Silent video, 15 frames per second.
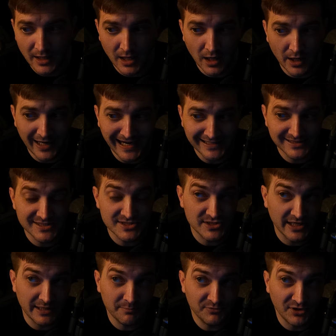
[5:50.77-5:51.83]
Uh, at the
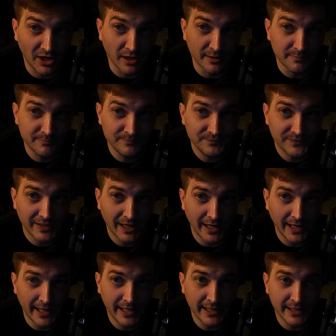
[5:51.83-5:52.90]
same time,
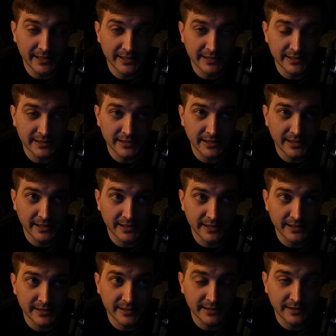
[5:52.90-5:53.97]

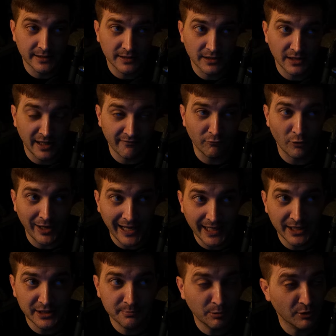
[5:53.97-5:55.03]
a
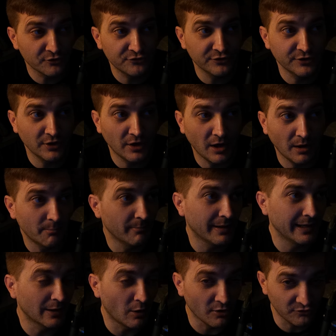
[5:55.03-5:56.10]
level-headed person
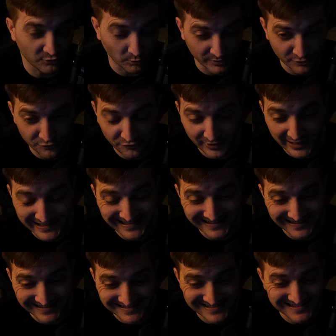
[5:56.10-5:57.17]
may also understand
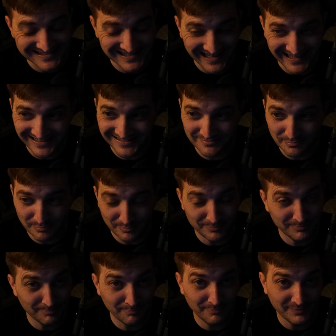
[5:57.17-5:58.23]
that this is a
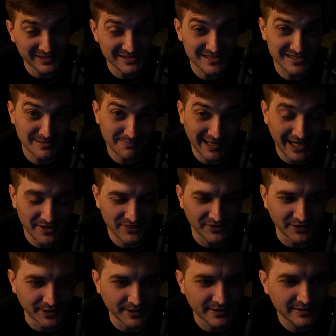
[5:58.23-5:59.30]
this is a bad
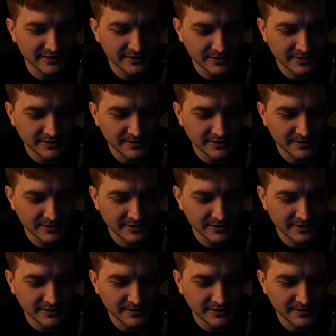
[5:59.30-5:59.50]
thing.